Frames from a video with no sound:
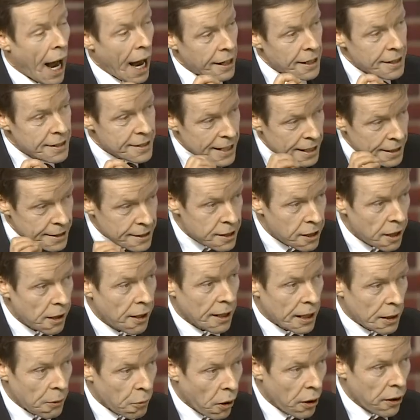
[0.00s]
and it's
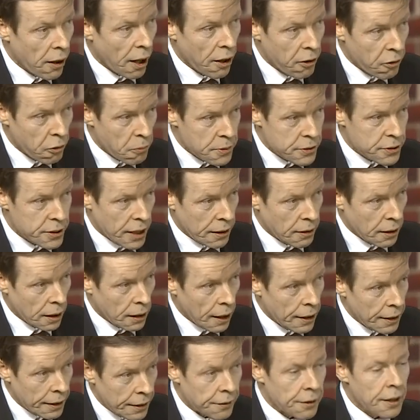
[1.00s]
entirely 100%
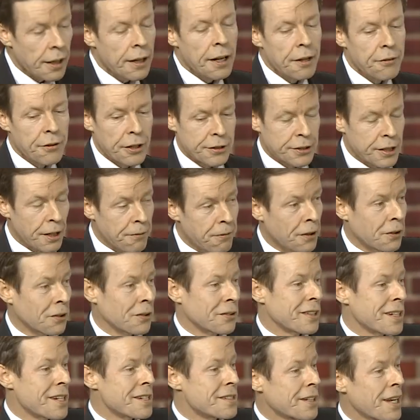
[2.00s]
clean. The
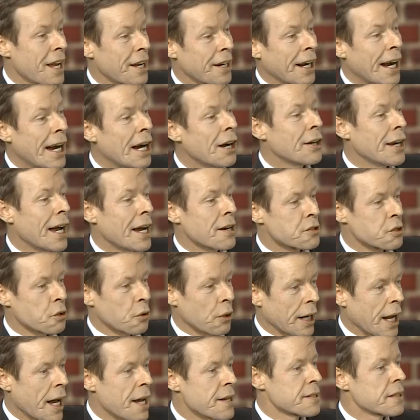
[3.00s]
difficulty is getting our
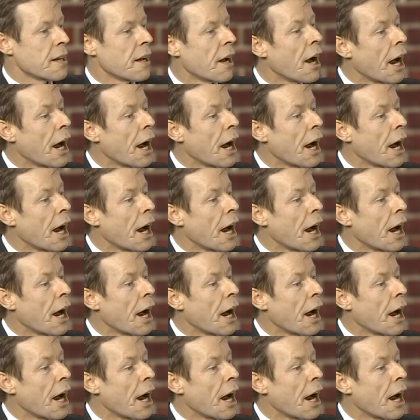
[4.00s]
natural gas